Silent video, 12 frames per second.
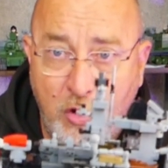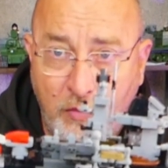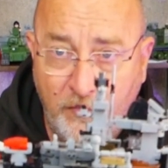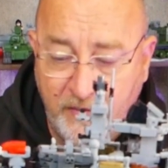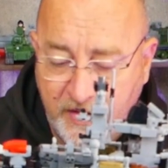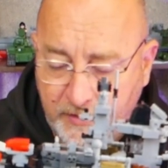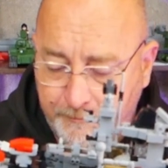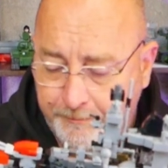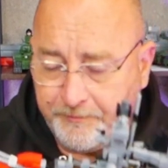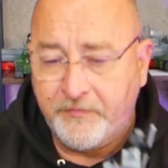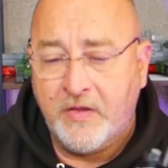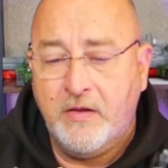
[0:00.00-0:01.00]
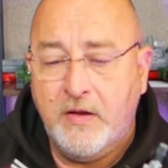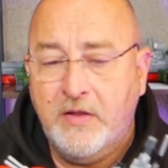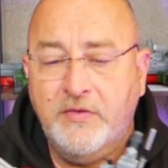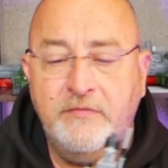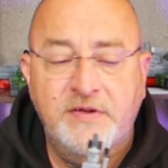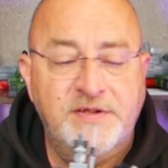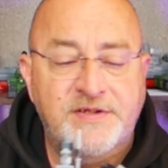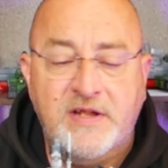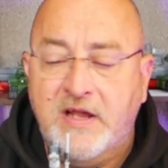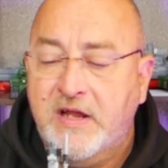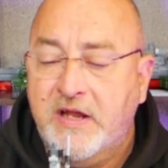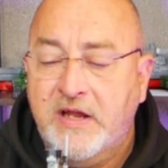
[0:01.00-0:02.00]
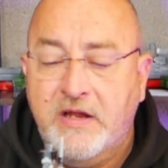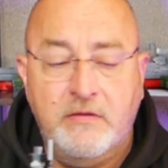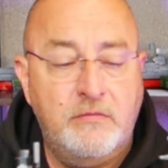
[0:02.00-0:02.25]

on there. And there is a,